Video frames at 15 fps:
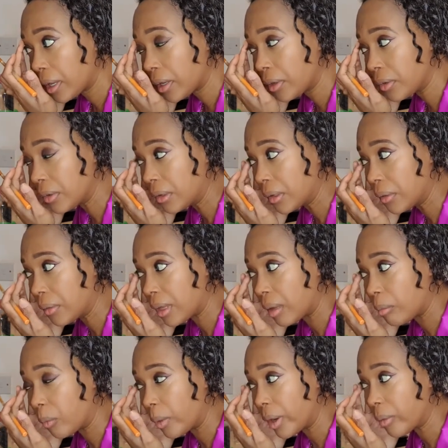you to know that
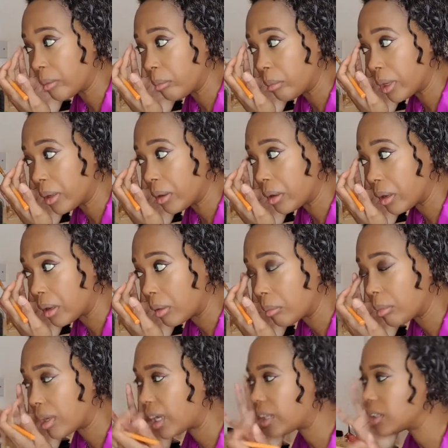I'm wearing makeup,
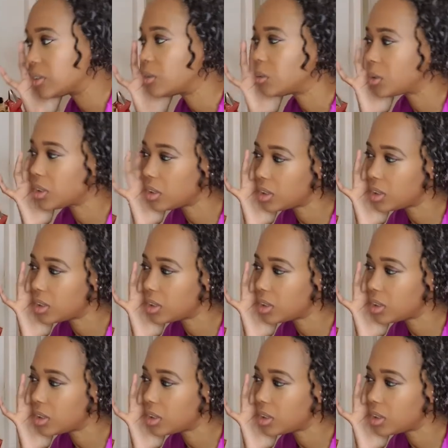but I don't want